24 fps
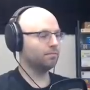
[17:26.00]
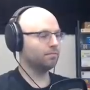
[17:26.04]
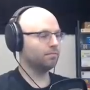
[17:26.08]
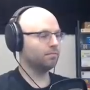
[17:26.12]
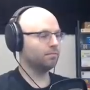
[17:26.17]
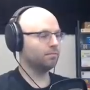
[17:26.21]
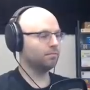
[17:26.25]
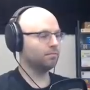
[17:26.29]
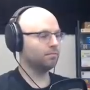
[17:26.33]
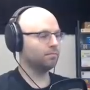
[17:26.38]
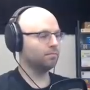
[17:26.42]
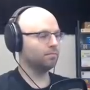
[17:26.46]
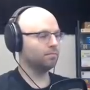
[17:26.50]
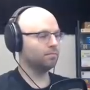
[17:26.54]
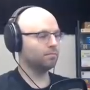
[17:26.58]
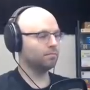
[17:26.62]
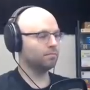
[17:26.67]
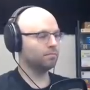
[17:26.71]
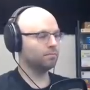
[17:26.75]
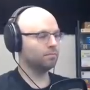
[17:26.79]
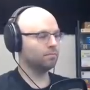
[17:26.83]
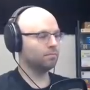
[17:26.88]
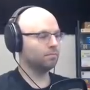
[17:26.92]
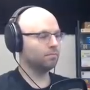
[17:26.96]

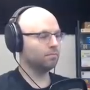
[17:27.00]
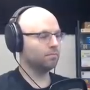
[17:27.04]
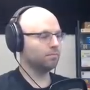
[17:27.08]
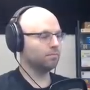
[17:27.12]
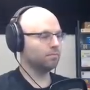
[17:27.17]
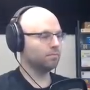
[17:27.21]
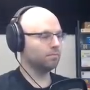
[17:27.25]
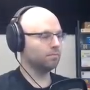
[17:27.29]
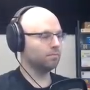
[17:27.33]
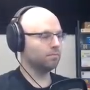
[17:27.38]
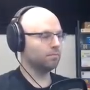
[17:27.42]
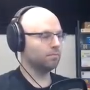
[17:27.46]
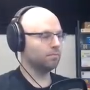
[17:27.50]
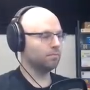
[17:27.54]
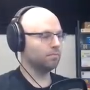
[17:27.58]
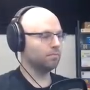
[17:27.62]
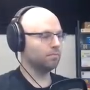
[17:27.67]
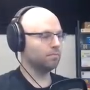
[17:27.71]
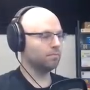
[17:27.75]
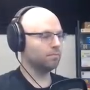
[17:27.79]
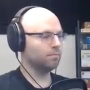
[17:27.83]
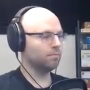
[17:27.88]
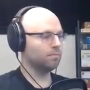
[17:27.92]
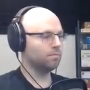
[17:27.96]

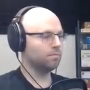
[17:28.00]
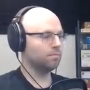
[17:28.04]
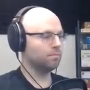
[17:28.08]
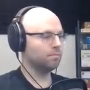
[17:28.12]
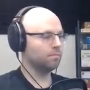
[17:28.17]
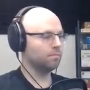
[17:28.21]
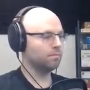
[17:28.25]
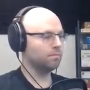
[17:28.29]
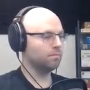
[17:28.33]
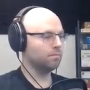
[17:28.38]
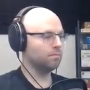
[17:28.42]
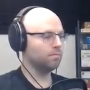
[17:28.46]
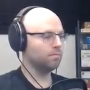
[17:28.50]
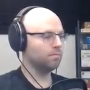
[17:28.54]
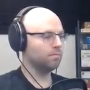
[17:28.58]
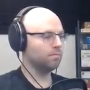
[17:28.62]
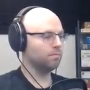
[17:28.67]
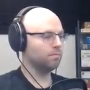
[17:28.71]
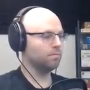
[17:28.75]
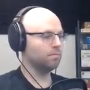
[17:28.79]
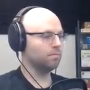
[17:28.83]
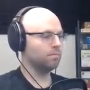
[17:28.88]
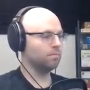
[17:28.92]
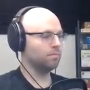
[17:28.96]

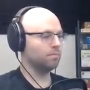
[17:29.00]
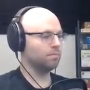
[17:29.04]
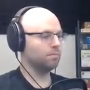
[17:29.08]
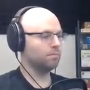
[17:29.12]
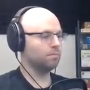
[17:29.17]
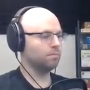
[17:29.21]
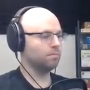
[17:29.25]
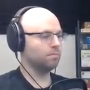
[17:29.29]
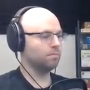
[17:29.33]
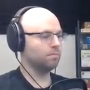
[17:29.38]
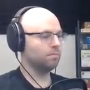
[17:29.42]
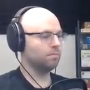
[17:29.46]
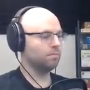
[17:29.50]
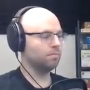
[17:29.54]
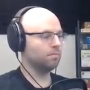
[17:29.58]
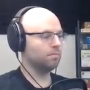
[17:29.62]
No one is speaking in this clip.